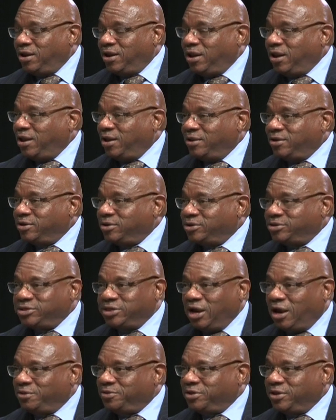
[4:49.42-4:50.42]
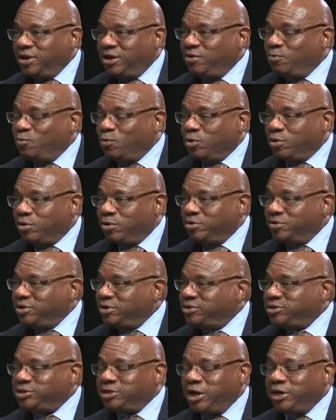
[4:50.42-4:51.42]
and shout the N-word,
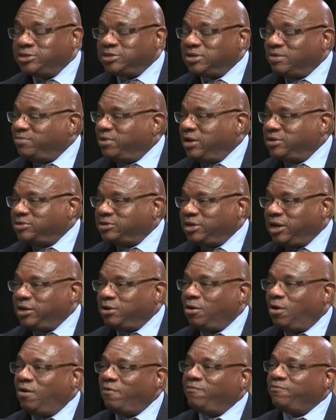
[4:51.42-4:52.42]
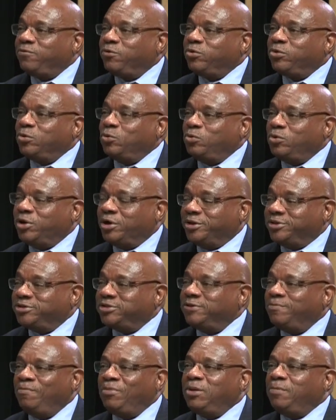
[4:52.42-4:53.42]
chase them. They take off through the woods,
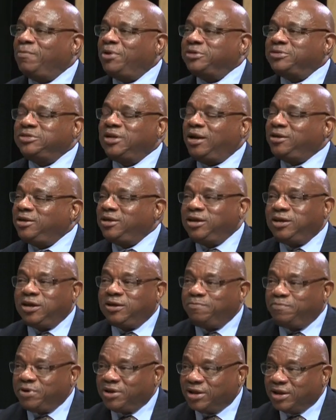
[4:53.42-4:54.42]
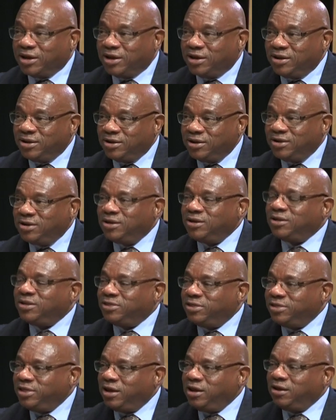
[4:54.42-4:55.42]
but it's not kid play.
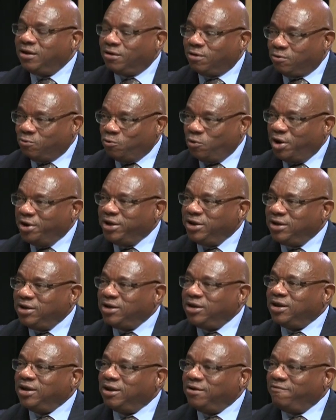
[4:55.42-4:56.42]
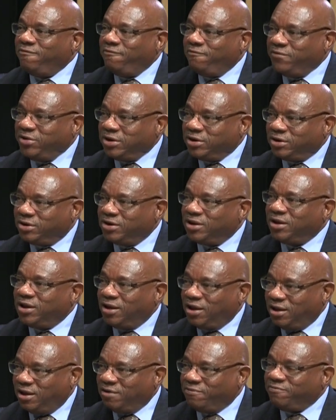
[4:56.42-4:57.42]
They are running in fear
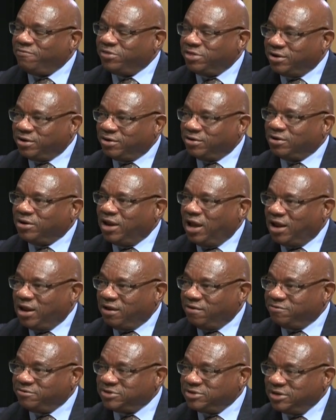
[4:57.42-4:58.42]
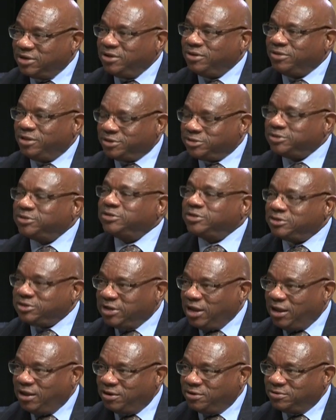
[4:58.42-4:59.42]
of their lives. This is a
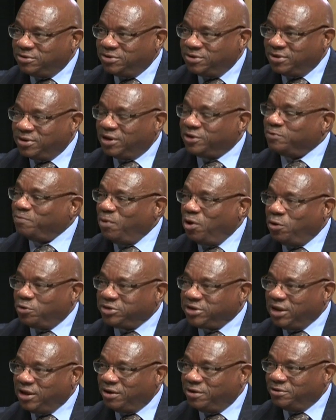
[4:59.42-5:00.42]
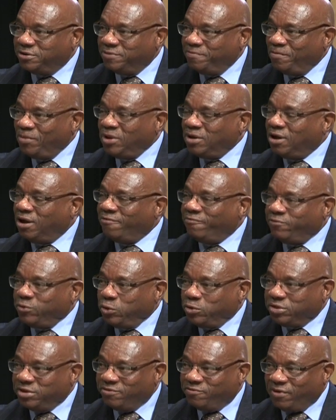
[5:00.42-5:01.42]
town, a small town of
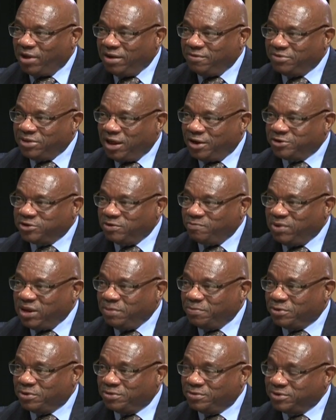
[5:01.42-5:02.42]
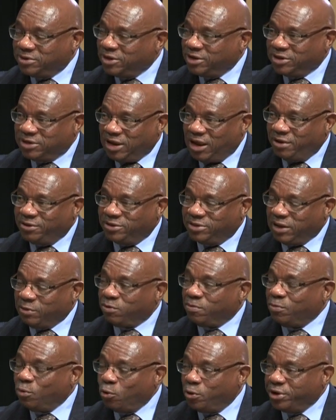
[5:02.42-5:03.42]
fewer than 5,000 people, a town that they were
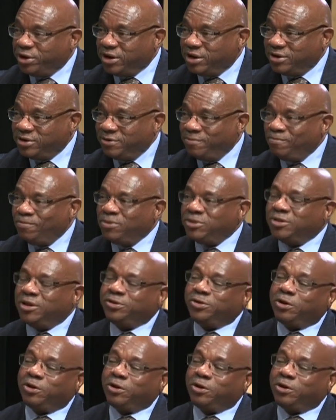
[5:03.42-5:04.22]
born in, that